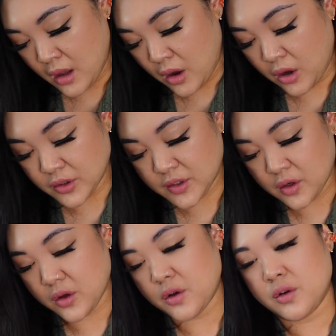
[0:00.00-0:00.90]

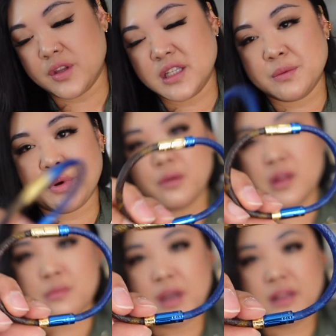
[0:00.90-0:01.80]
Also, this is
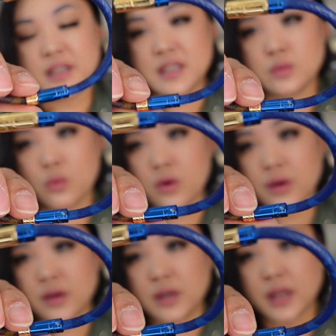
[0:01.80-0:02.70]
probably my least worn.